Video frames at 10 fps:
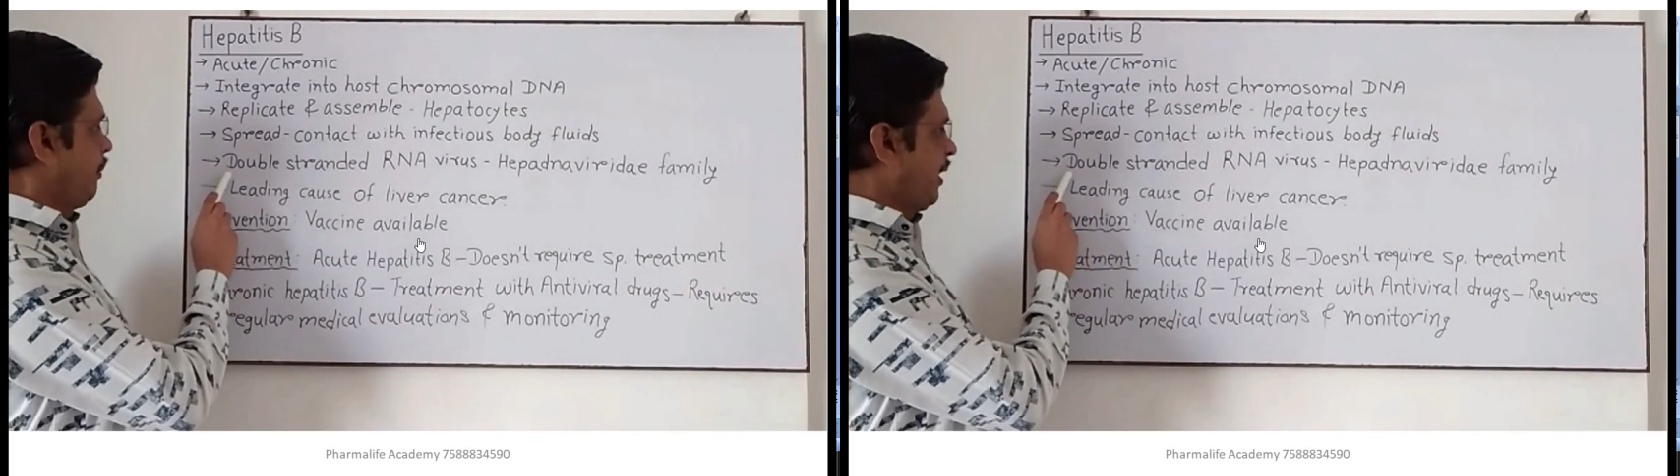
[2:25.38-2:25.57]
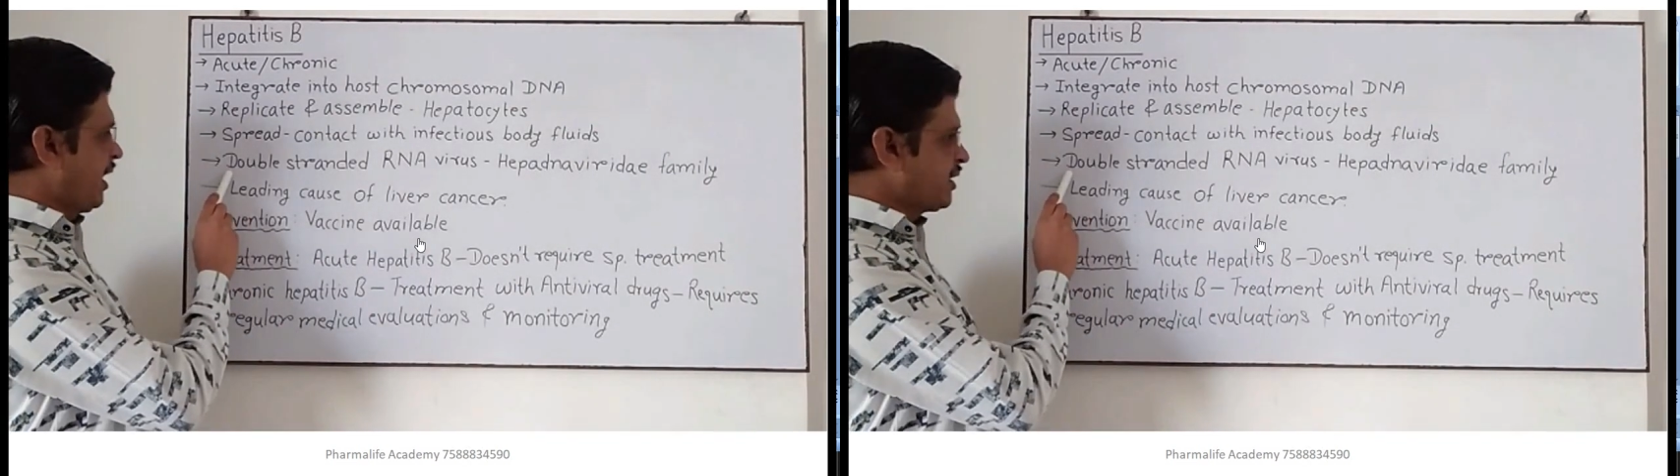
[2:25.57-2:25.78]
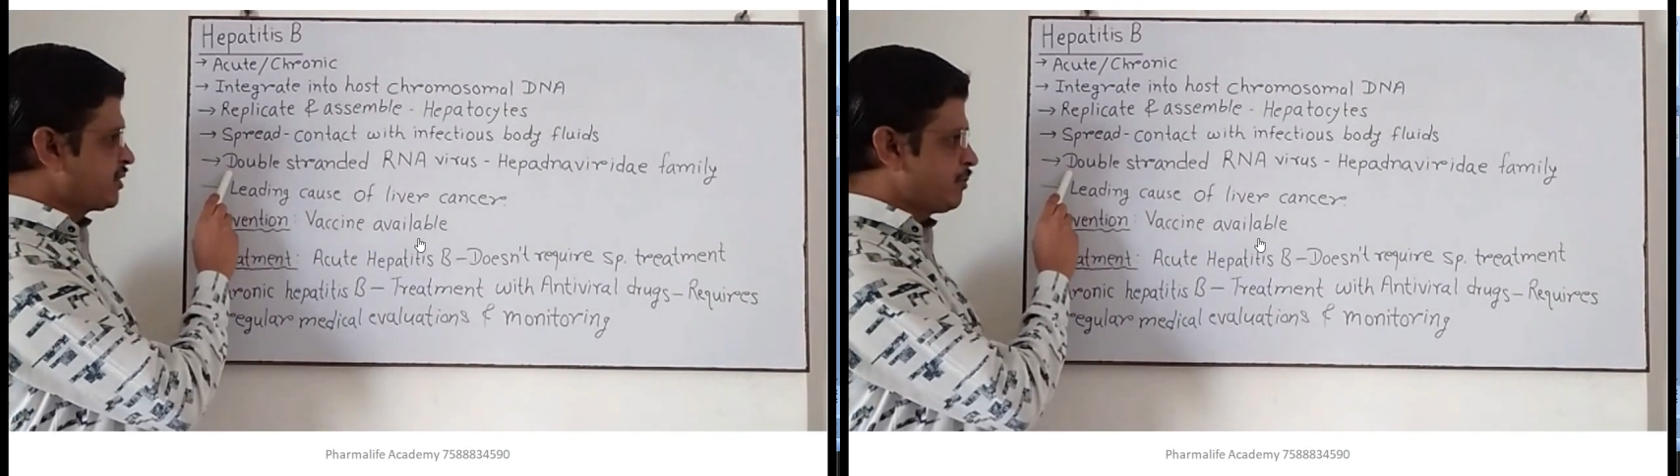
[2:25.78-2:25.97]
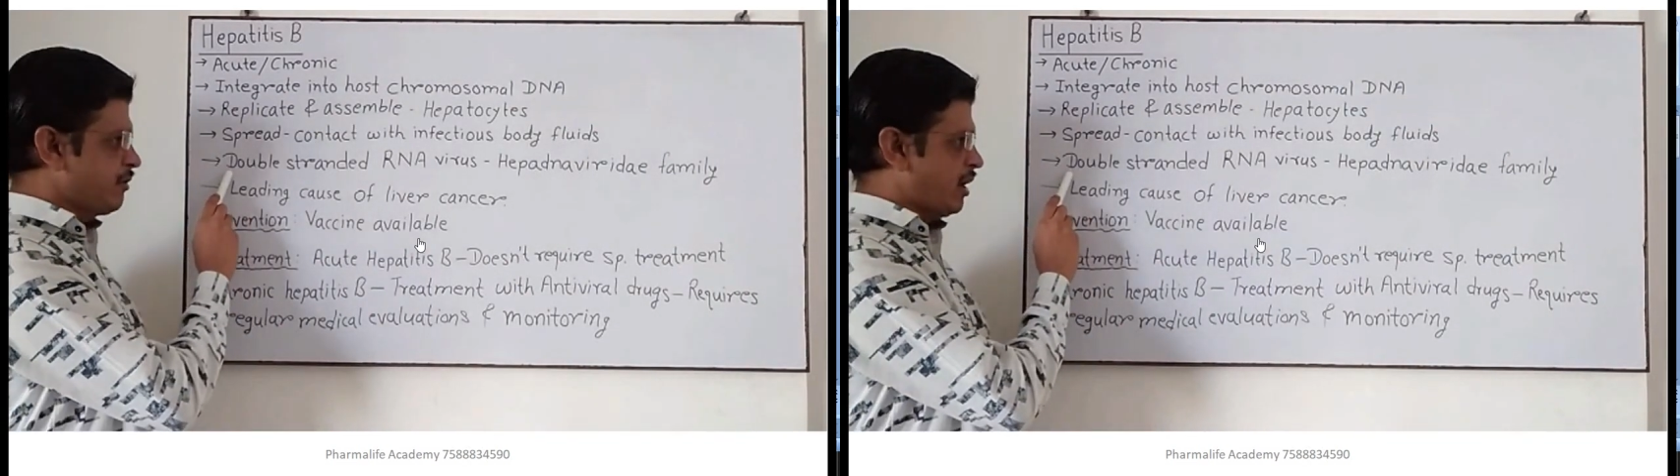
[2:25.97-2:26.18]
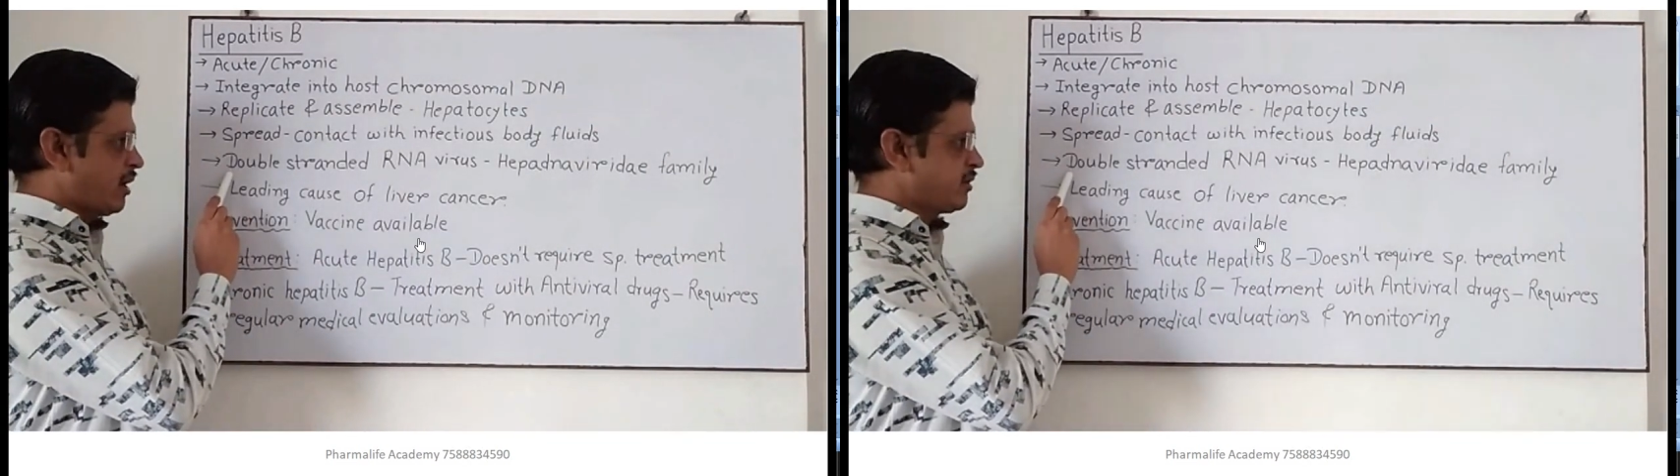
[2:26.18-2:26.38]
Hepatitis
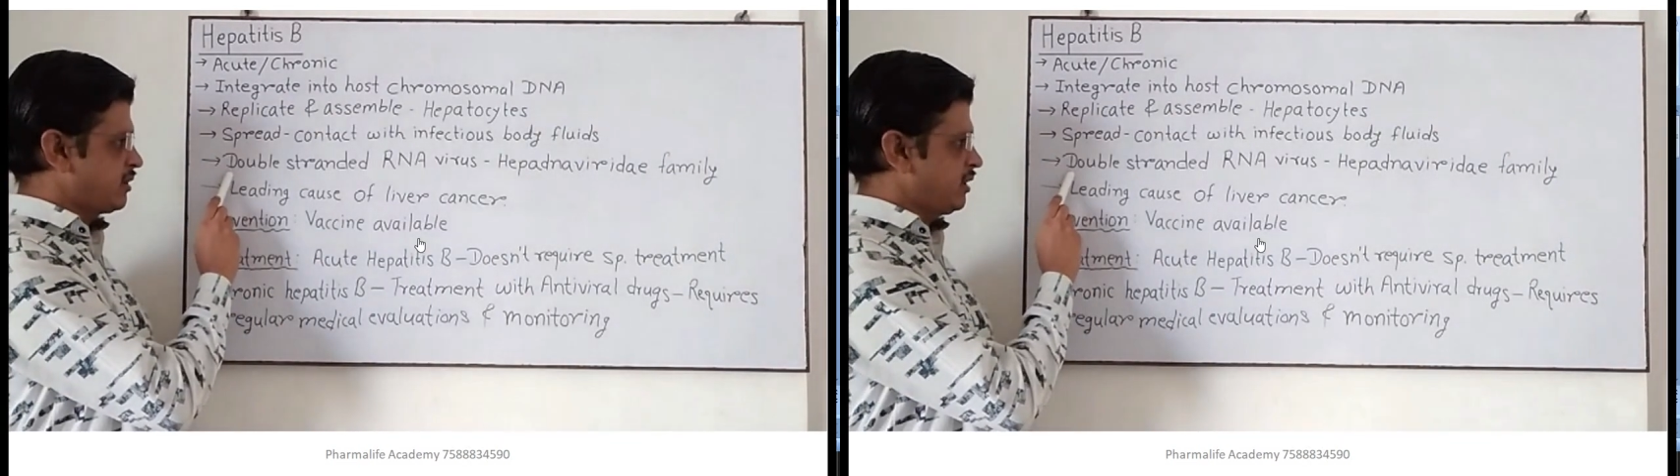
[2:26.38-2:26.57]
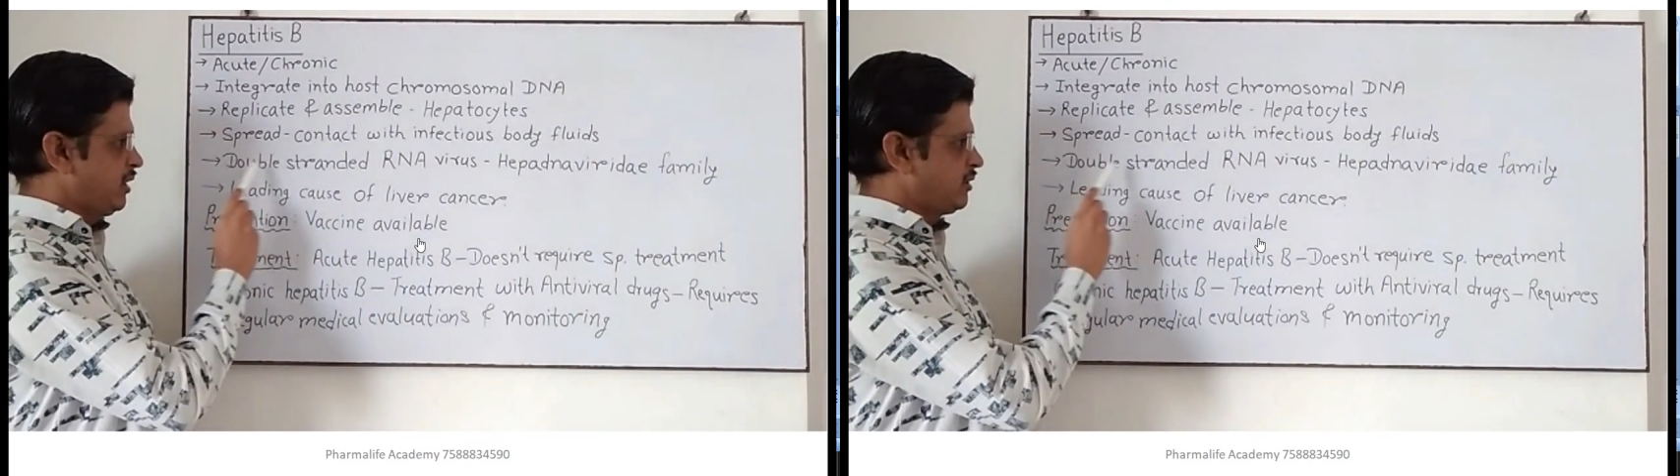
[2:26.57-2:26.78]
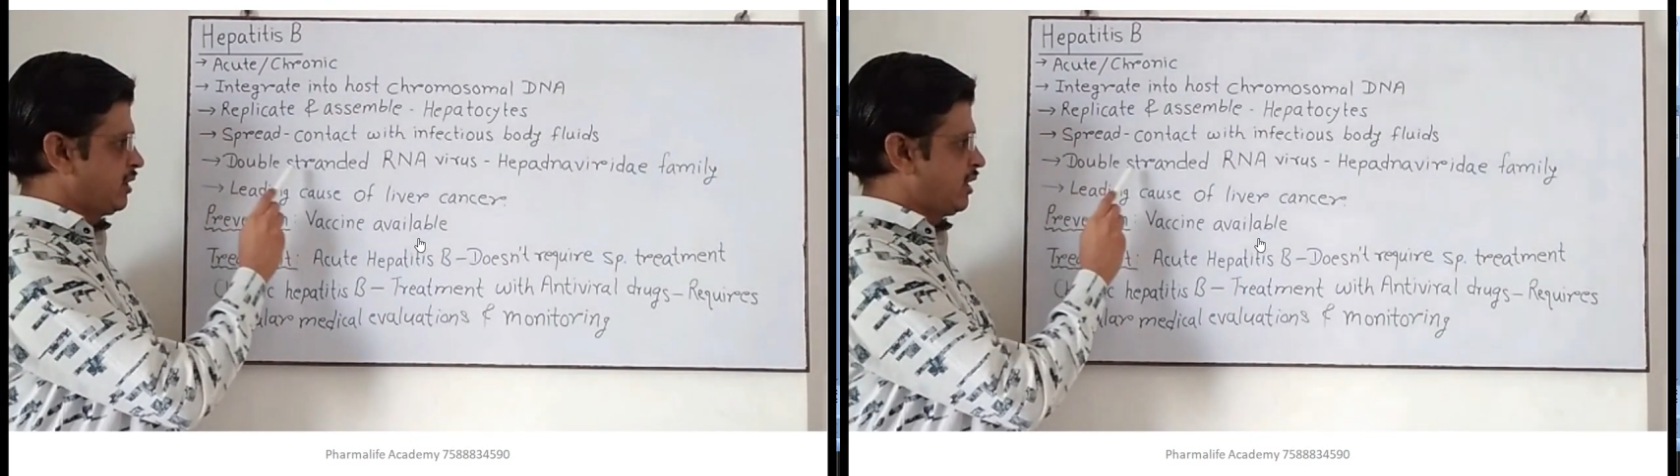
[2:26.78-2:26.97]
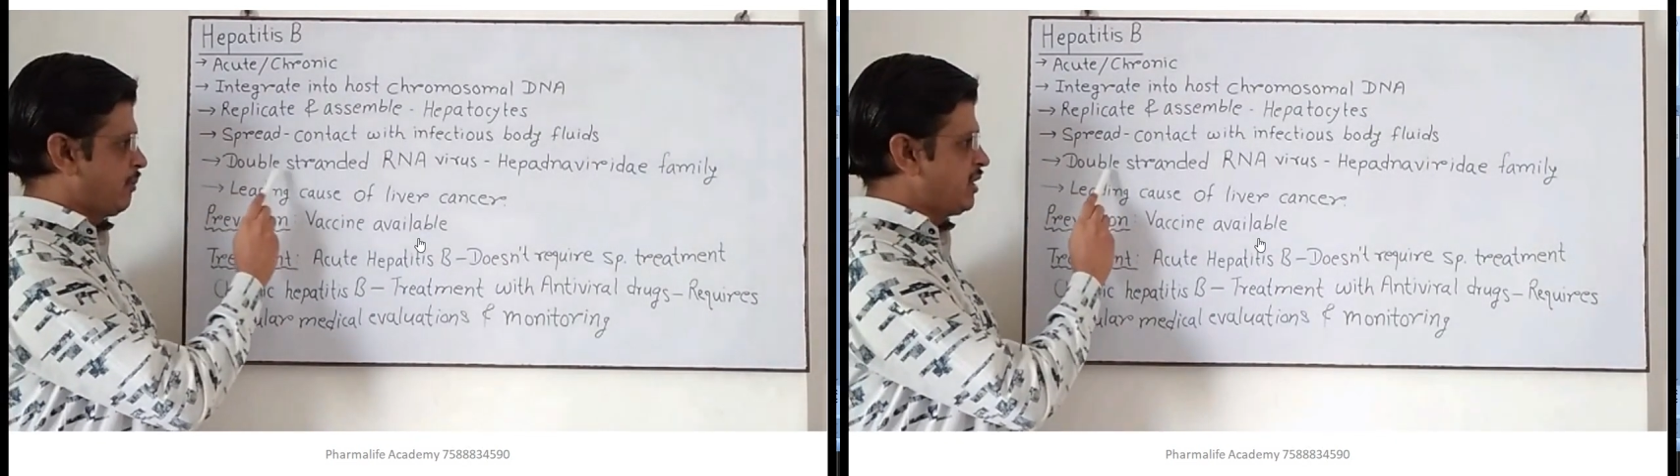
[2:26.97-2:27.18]
B virus is a